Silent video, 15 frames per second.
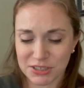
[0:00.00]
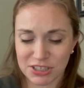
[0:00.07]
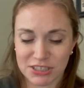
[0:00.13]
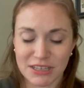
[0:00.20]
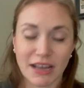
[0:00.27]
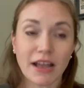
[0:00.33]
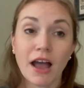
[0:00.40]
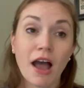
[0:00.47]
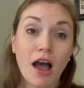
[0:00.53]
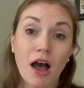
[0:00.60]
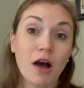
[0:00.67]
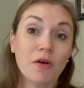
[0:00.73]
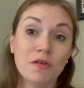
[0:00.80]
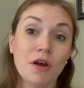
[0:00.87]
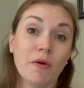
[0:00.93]
She's like,
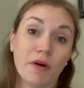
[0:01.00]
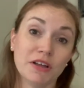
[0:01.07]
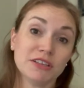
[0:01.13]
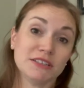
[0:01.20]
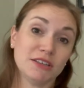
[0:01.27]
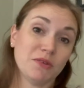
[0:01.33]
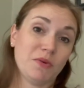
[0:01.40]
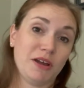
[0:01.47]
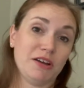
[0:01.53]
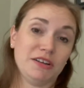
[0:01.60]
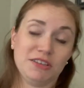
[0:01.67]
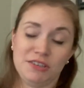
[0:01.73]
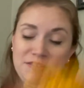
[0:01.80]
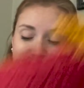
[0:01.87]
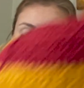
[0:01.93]
oh no, I'll still wear it
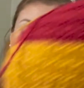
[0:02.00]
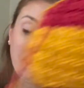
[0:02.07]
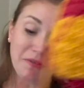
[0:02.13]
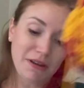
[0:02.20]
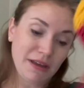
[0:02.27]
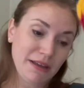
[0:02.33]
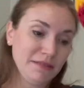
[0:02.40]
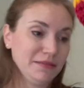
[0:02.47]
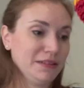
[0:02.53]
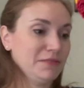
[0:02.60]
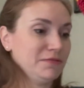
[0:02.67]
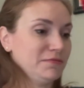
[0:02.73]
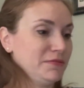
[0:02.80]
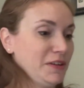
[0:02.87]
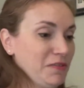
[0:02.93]
too. Okay,
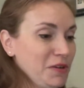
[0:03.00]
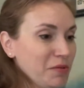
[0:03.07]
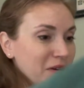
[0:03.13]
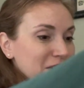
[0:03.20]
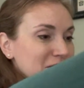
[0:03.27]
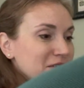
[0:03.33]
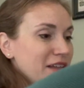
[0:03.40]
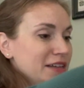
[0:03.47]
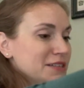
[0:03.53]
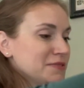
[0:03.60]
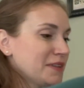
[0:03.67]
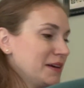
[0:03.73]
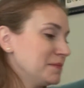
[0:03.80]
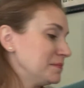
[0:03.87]
if you want to, that's fine.